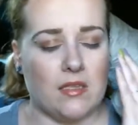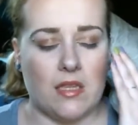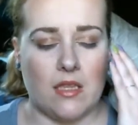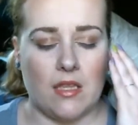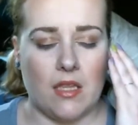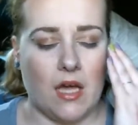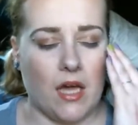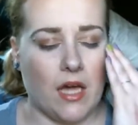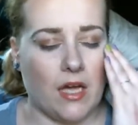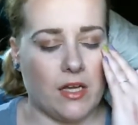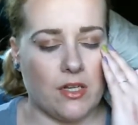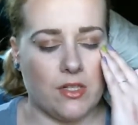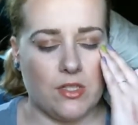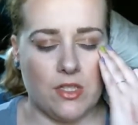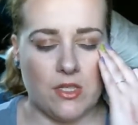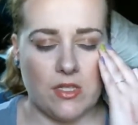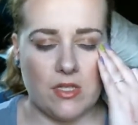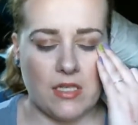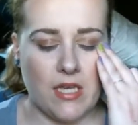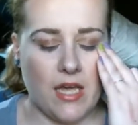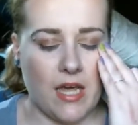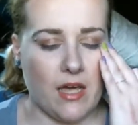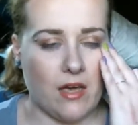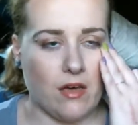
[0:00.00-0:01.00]
I could
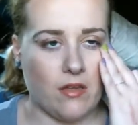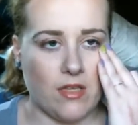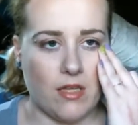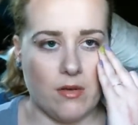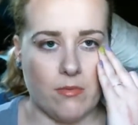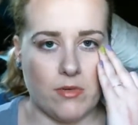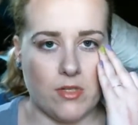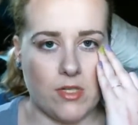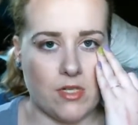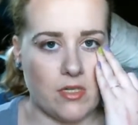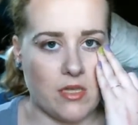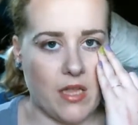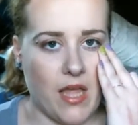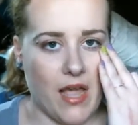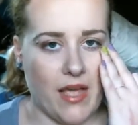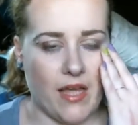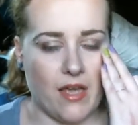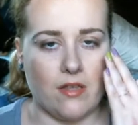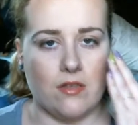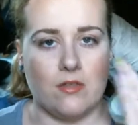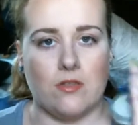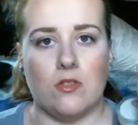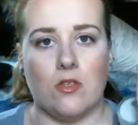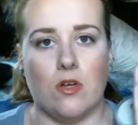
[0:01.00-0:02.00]
just tell they were just
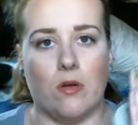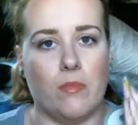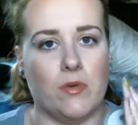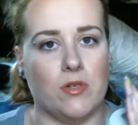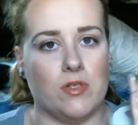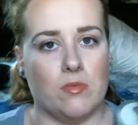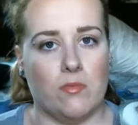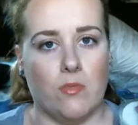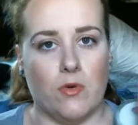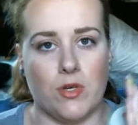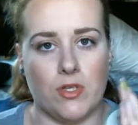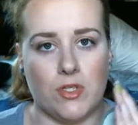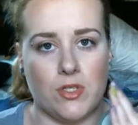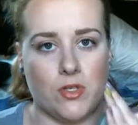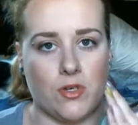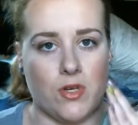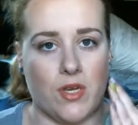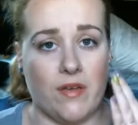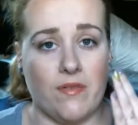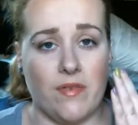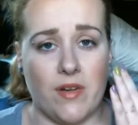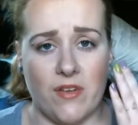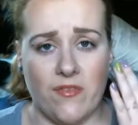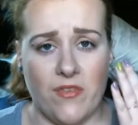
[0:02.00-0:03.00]
lacking so much moisture,
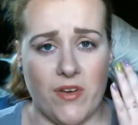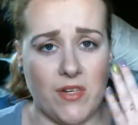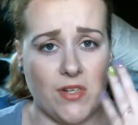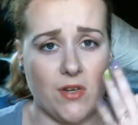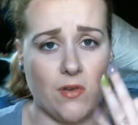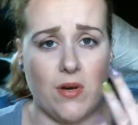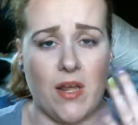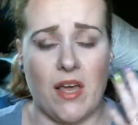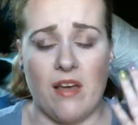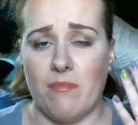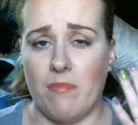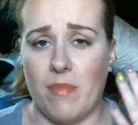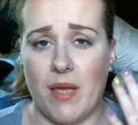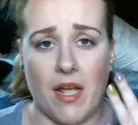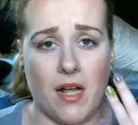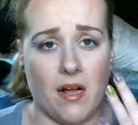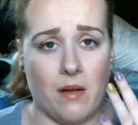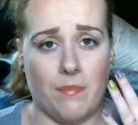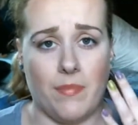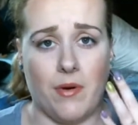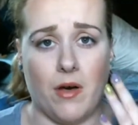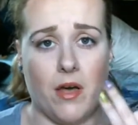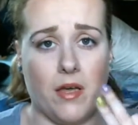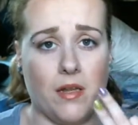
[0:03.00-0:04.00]
even if I don't have
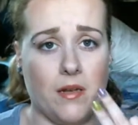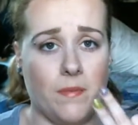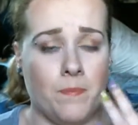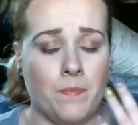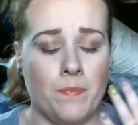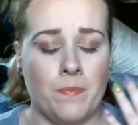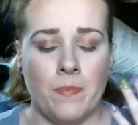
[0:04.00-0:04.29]
makeup on.